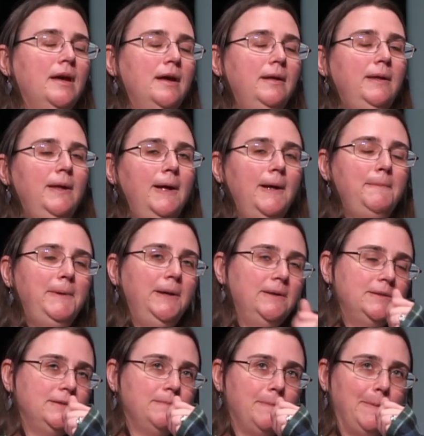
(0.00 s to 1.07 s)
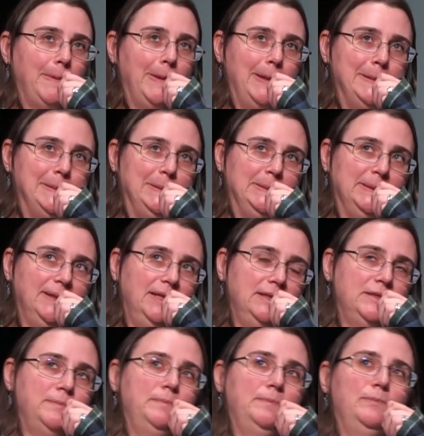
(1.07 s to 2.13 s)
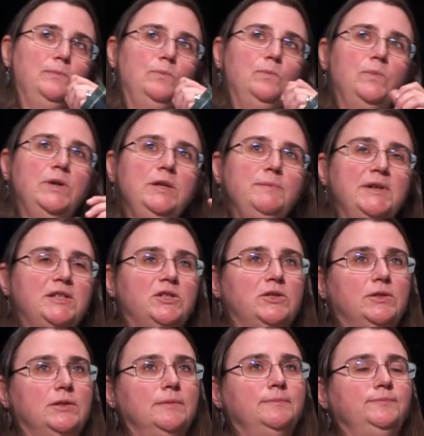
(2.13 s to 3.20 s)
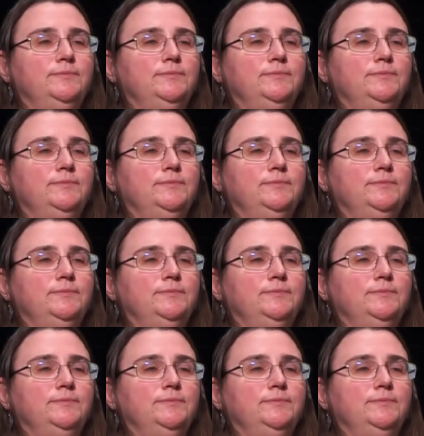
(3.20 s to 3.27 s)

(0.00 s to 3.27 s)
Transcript: Yeah, I mean, it's pretty much,